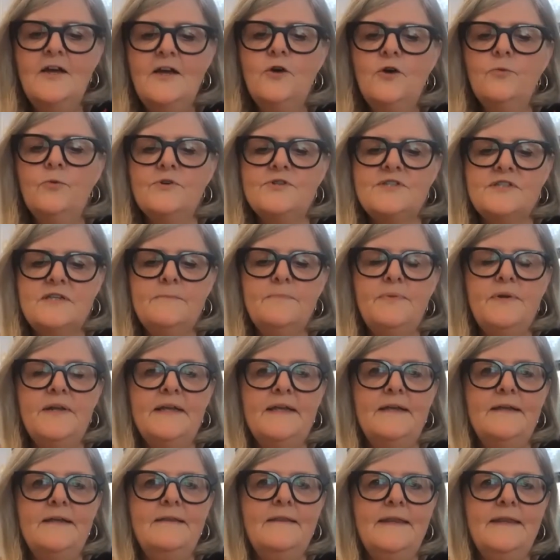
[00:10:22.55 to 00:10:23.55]
was
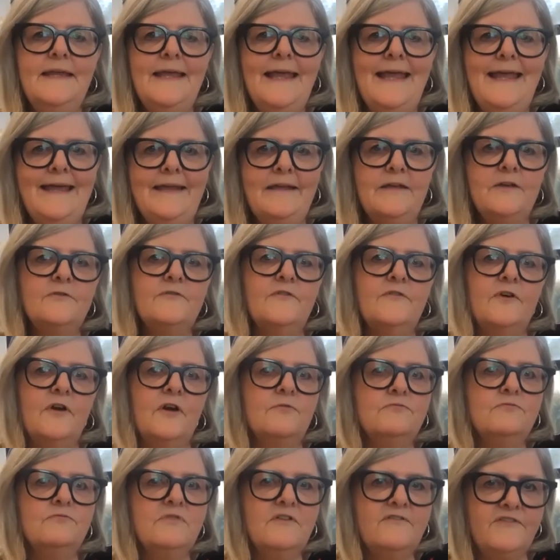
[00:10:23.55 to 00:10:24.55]
simply the end of a
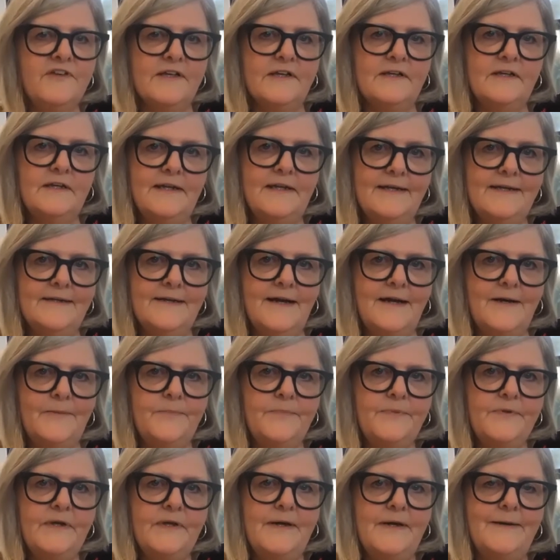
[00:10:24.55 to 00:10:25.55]
horrific lead up
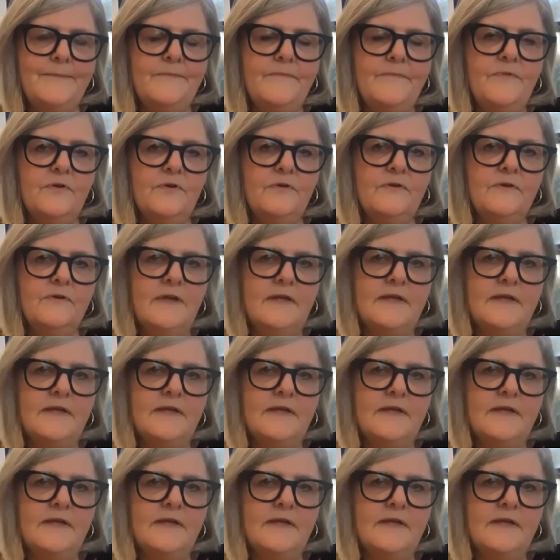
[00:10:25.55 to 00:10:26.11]
that